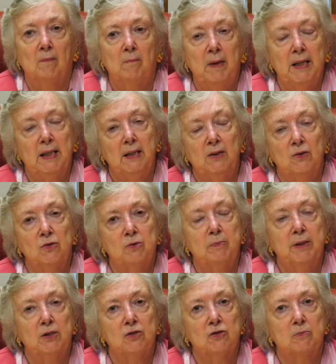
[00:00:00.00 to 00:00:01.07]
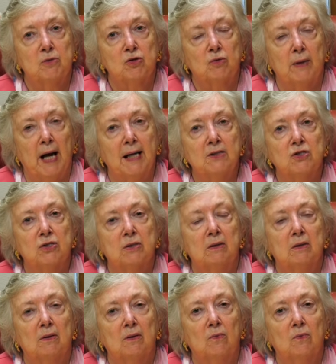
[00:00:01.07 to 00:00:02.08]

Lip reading: making those meals from scratch.